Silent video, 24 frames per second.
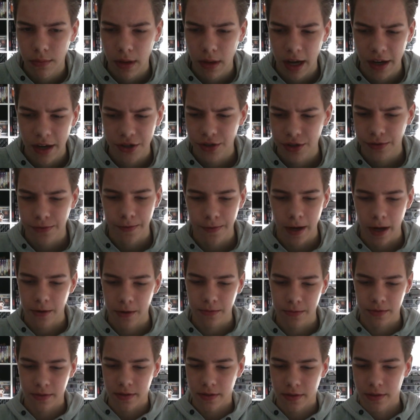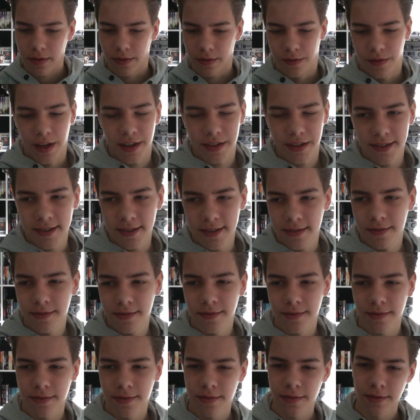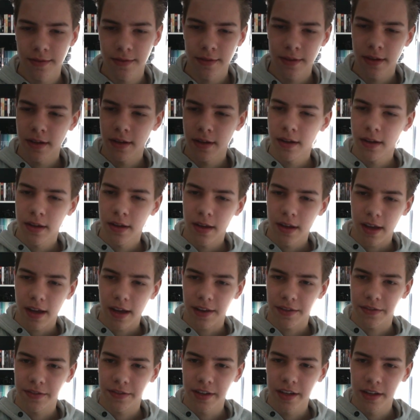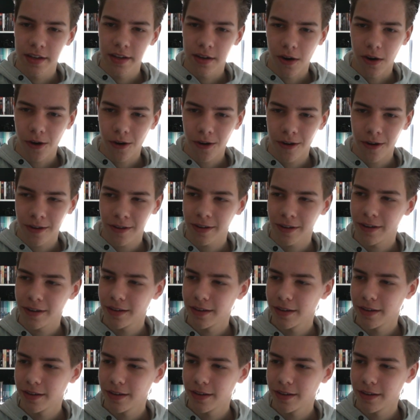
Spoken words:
I just found this SD card